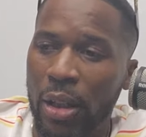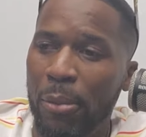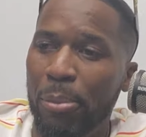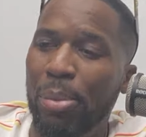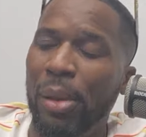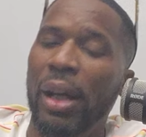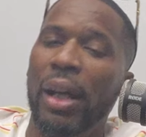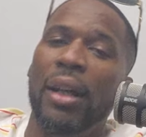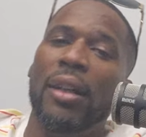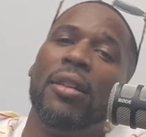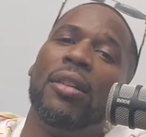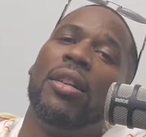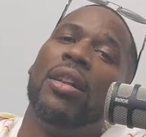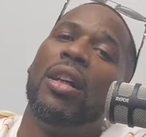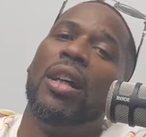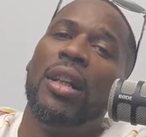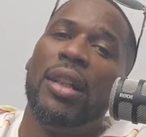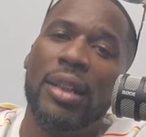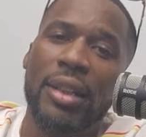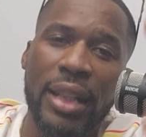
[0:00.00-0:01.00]
But
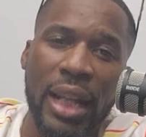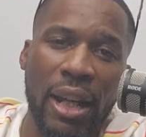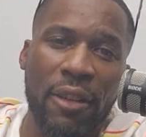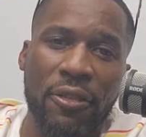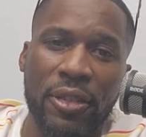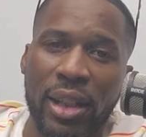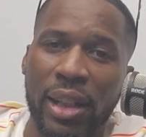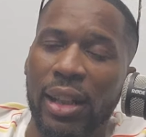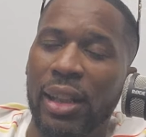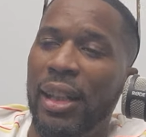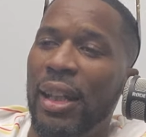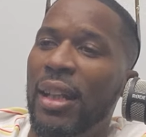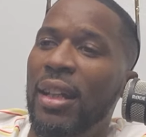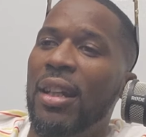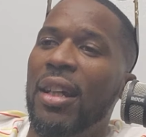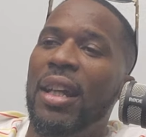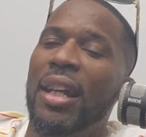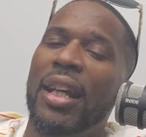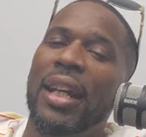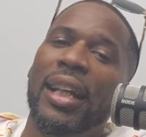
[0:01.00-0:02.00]
definitely,
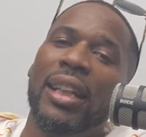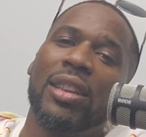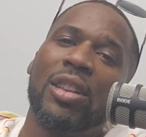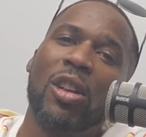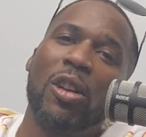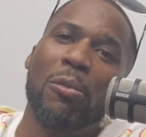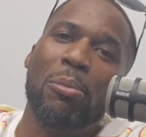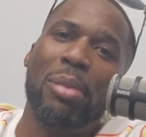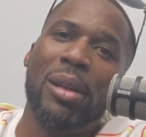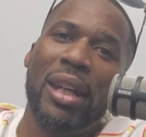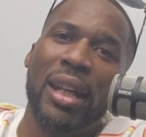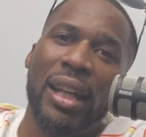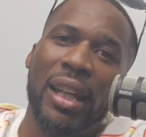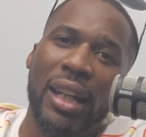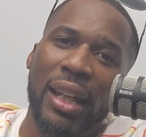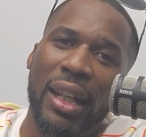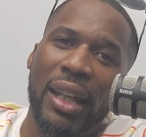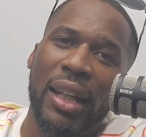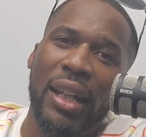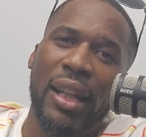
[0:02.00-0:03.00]
it's going to be
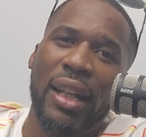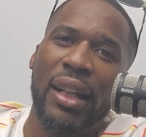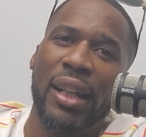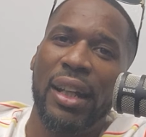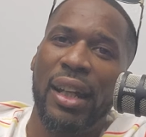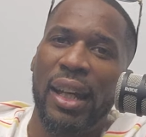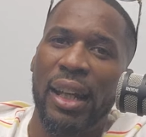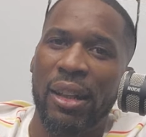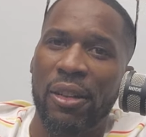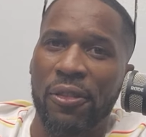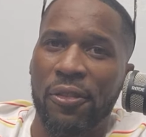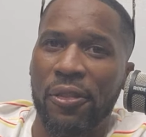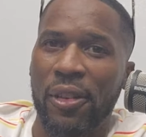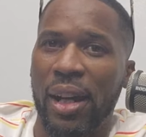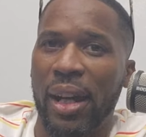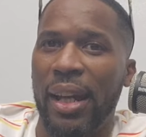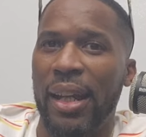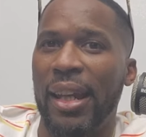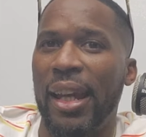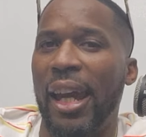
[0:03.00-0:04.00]
a hell of a
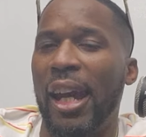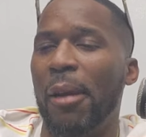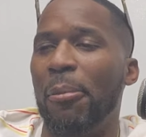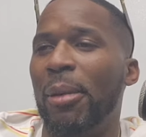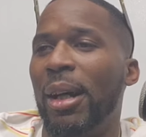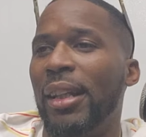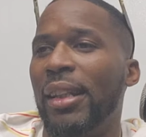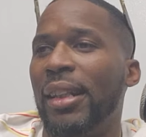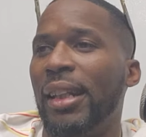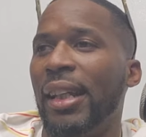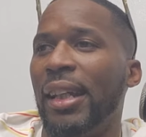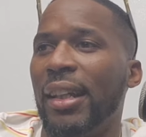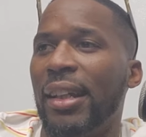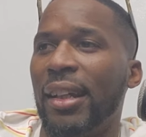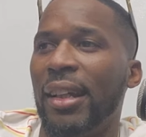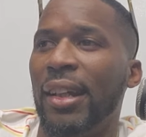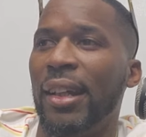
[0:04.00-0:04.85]
fight game, I think,